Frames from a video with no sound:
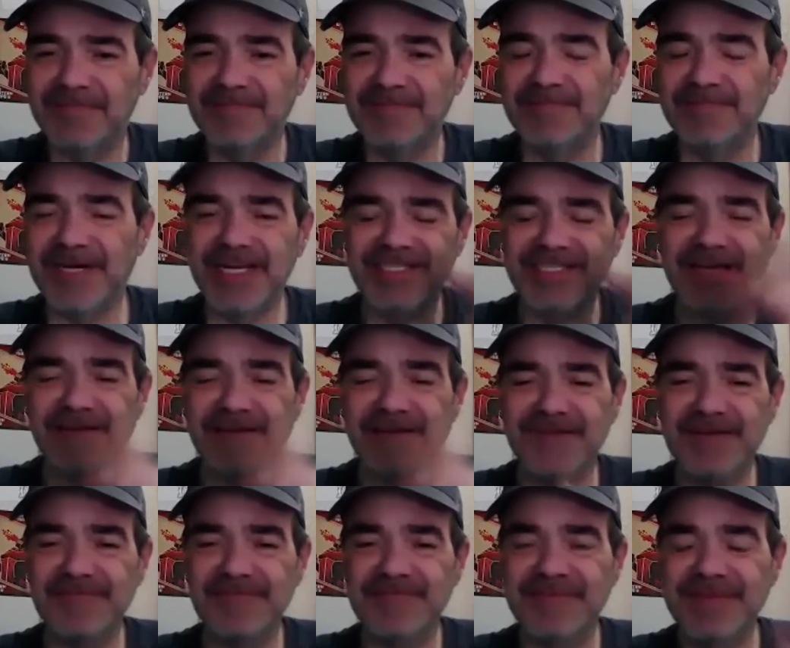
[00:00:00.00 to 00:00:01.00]
but it
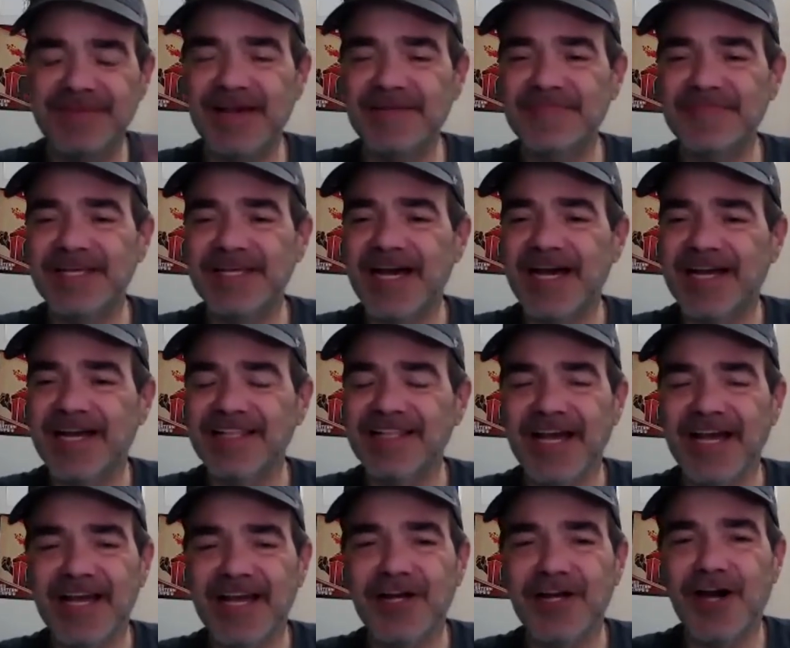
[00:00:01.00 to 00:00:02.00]
definitely gave me that
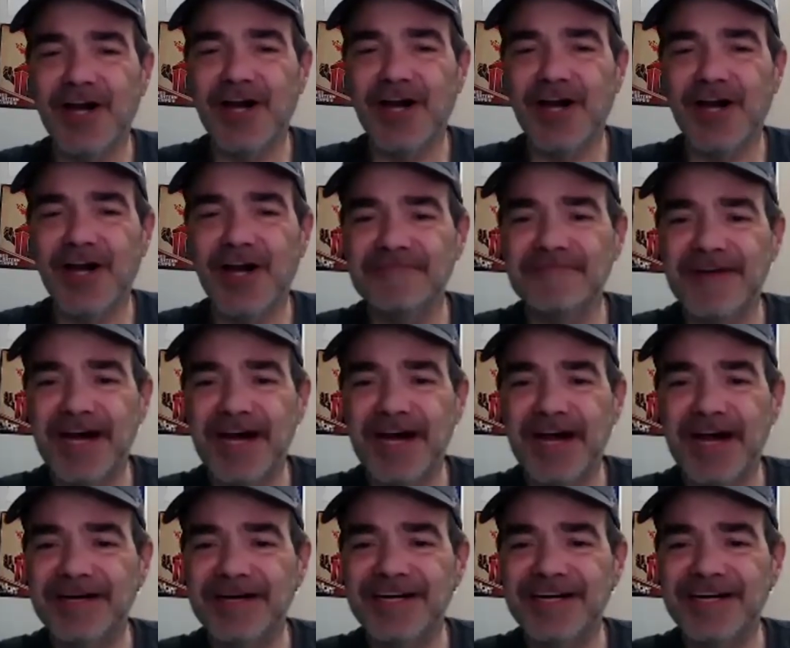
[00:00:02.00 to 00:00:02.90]
Carlin vibe.